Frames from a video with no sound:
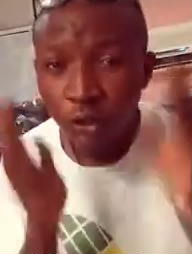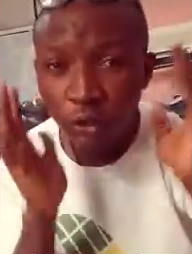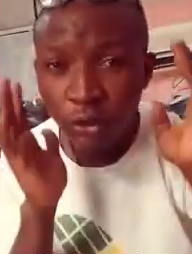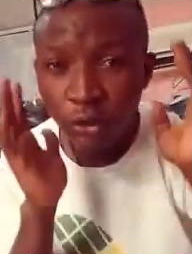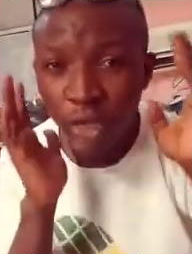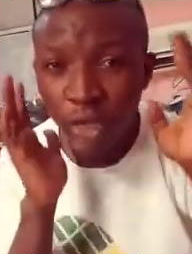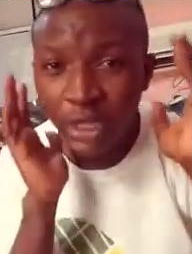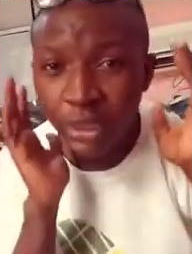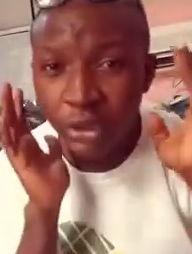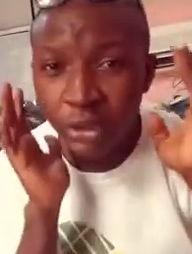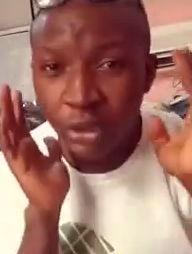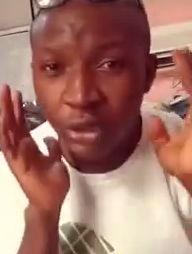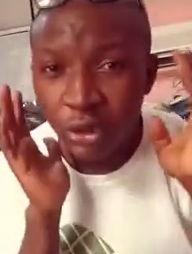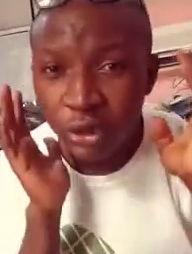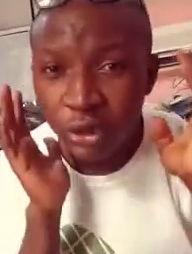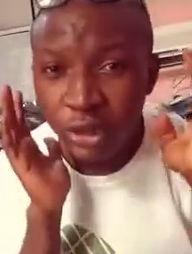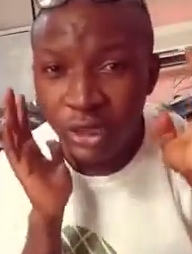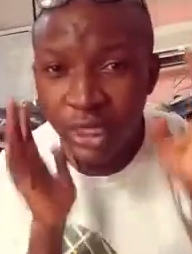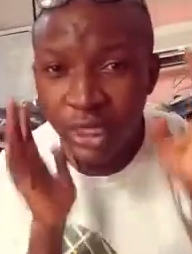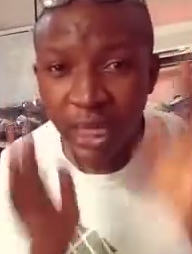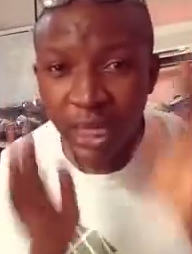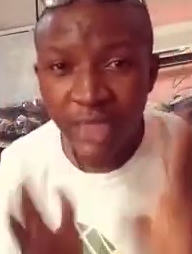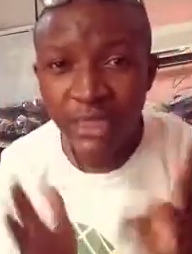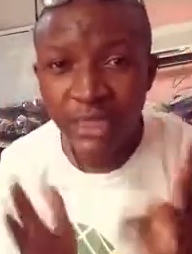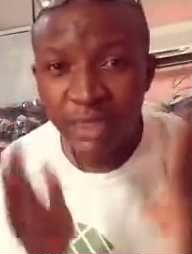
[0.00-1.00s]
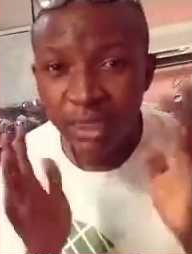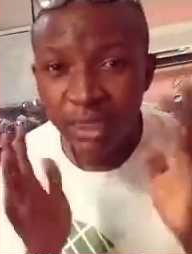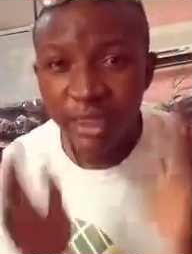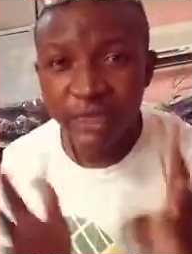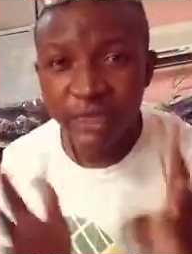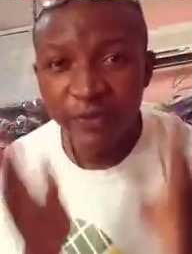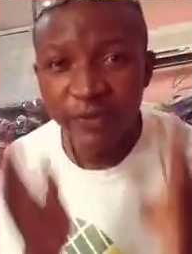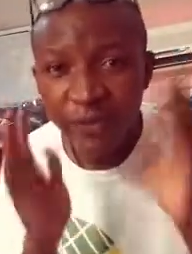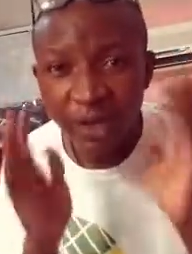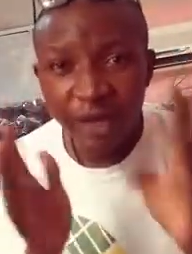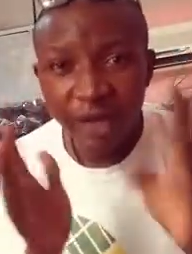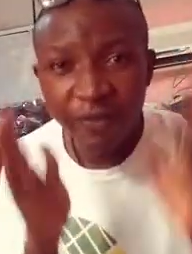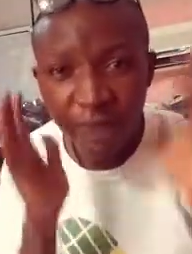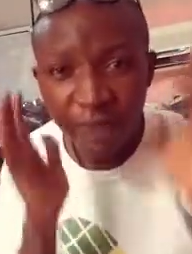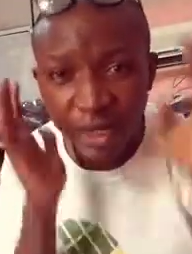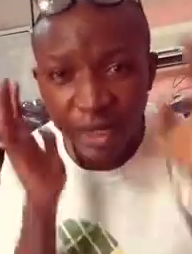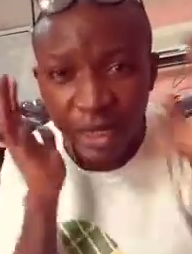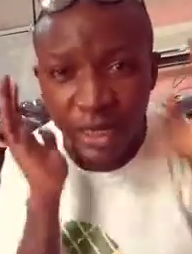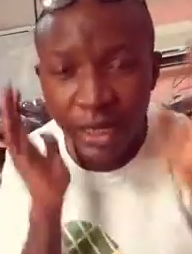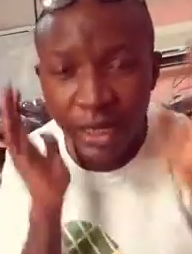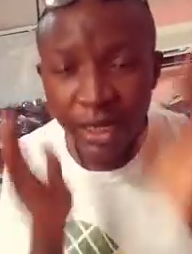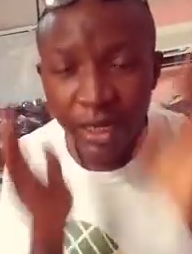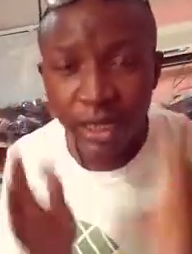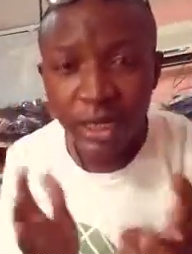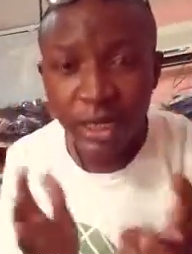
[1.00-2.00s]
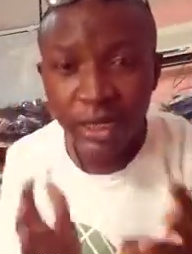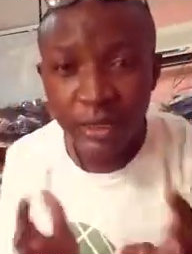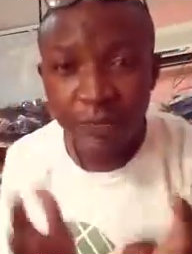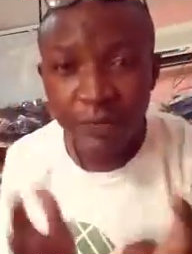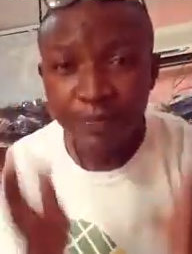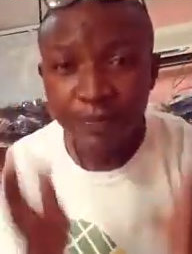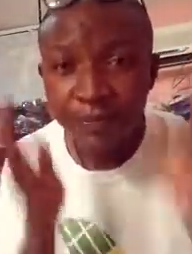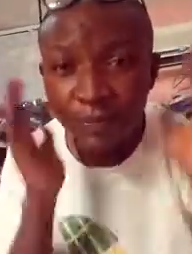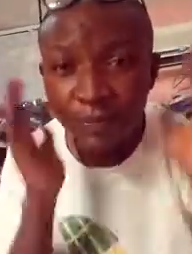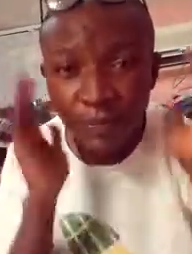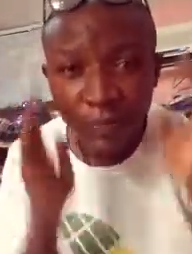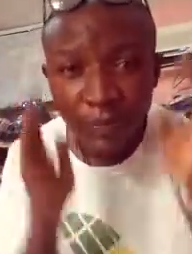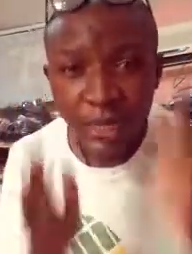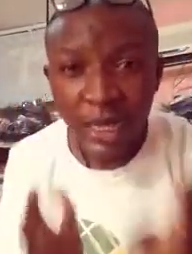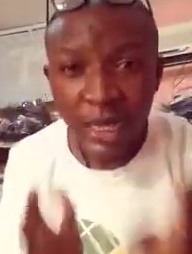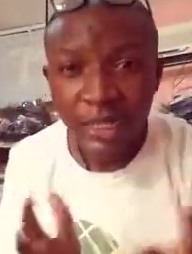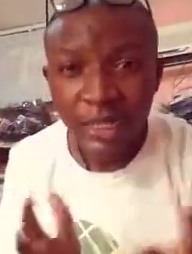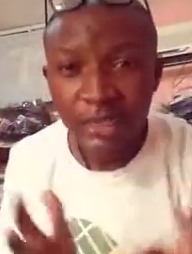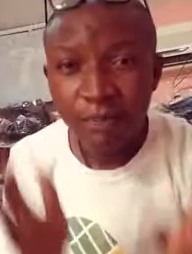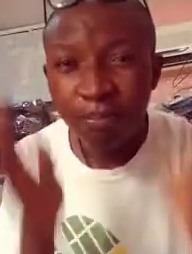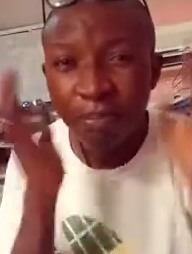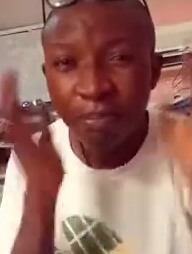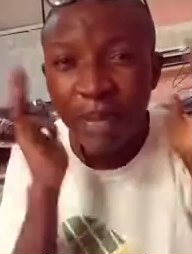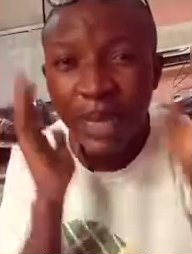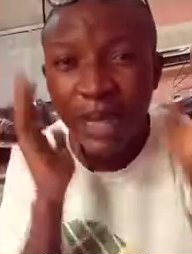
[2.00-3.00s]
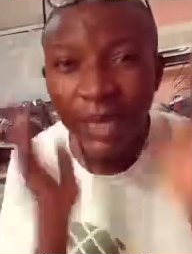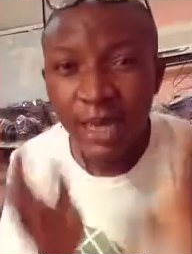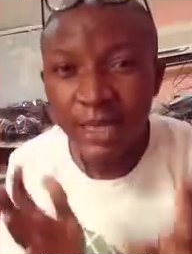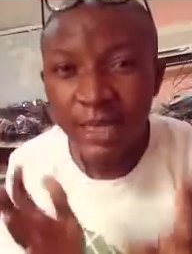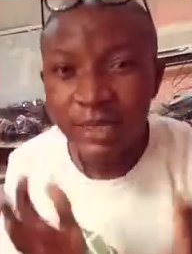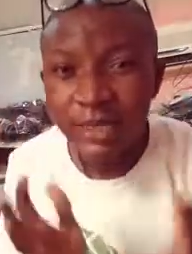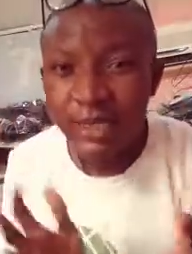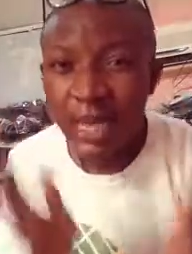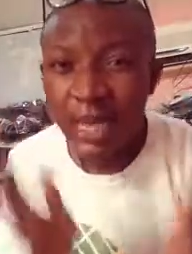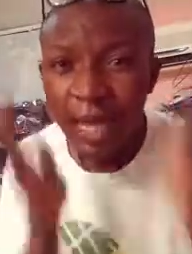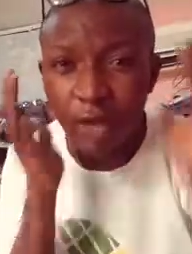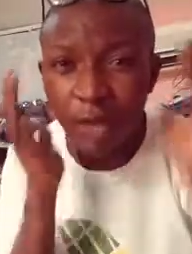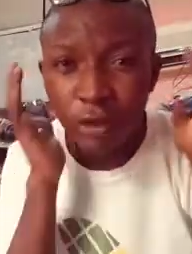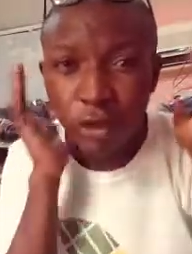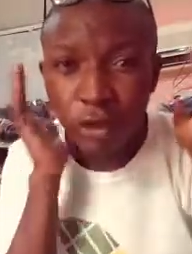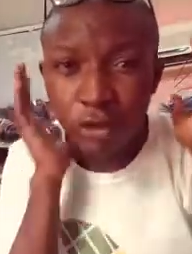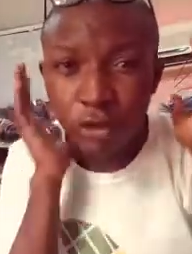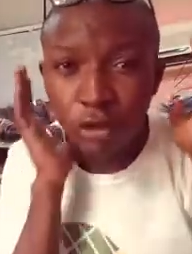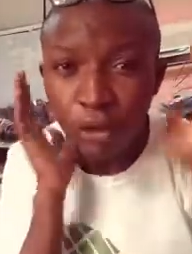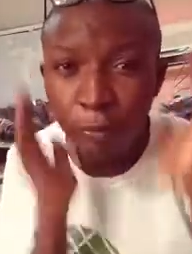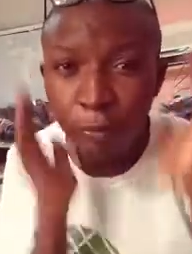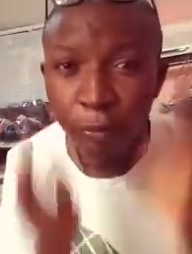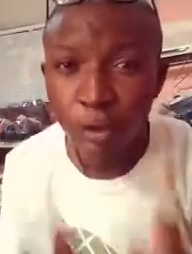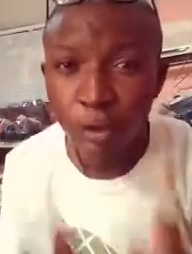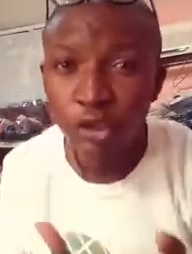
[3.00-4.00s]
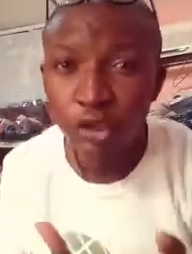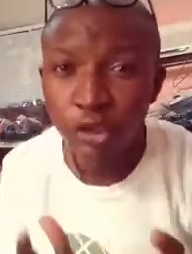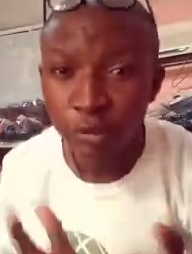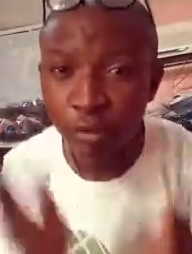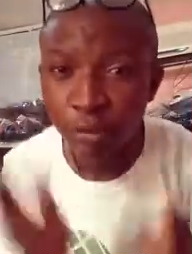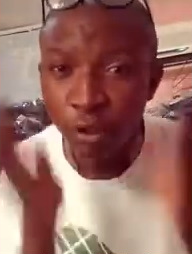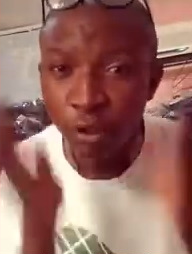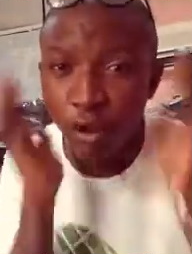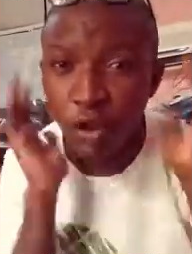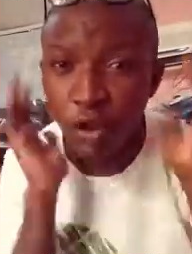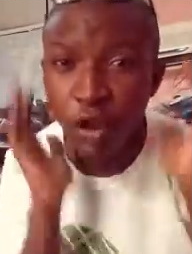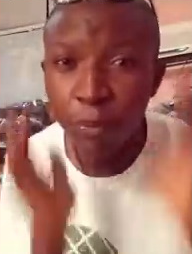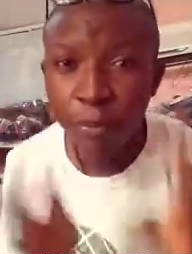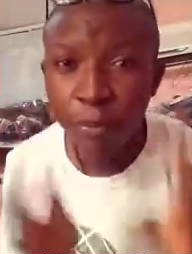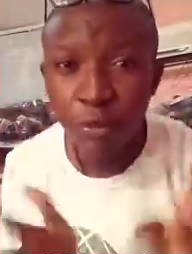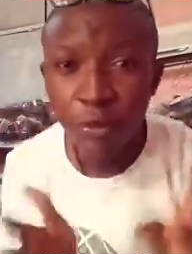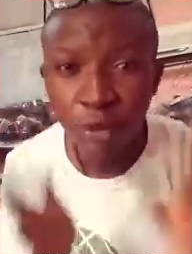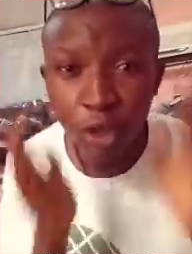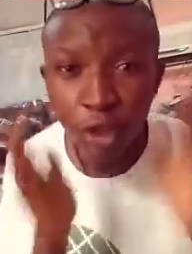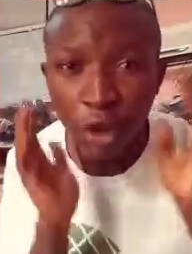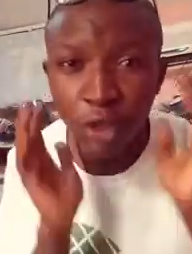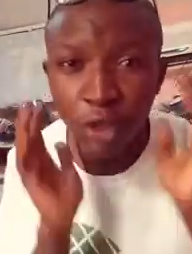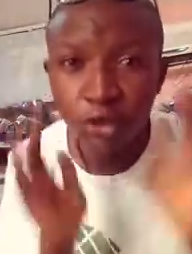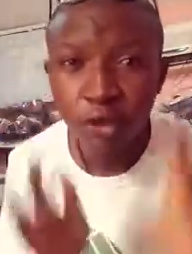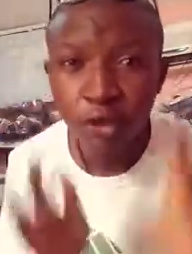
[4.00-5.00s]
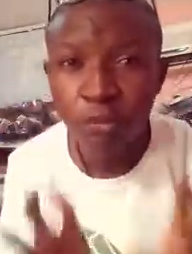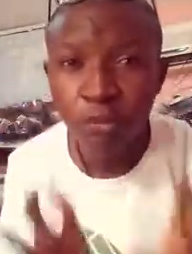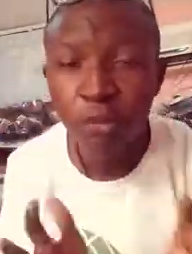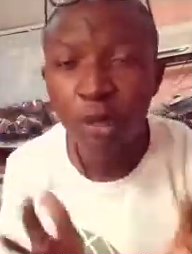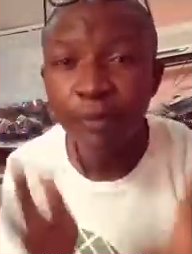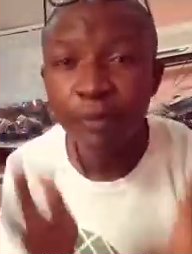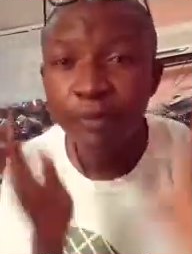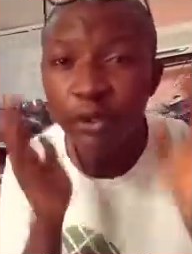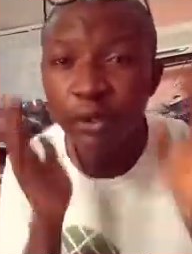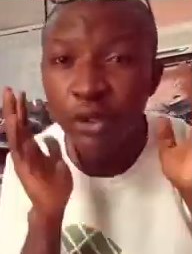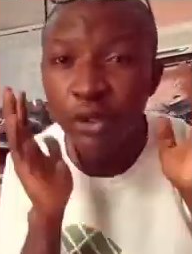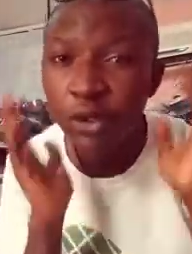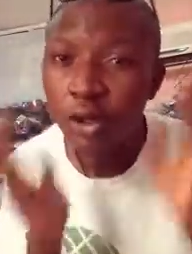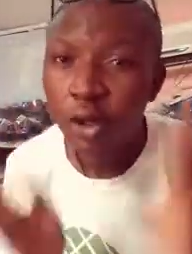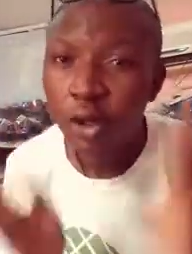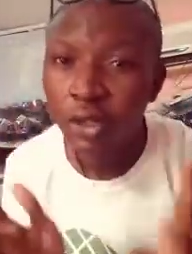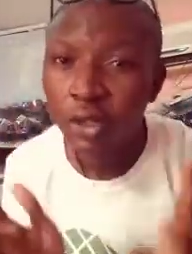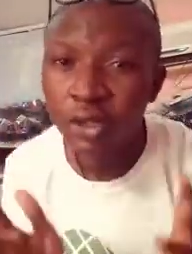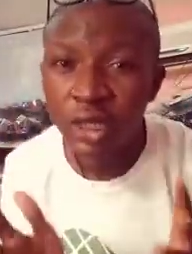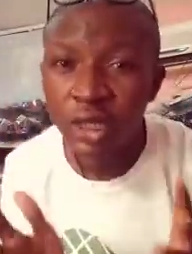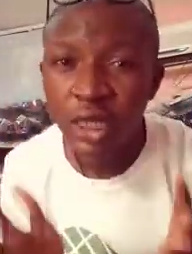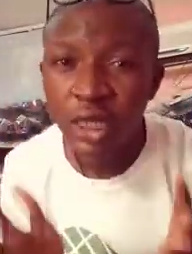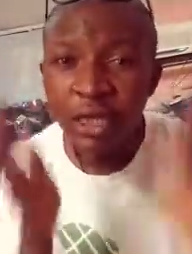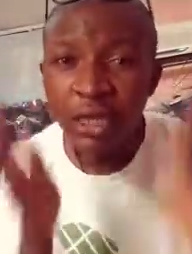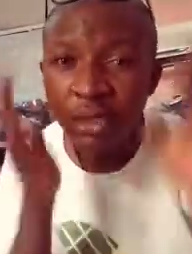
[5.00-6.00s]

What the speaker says: So let's just get this very, very clearly, that markets are not supposed to be open also, but because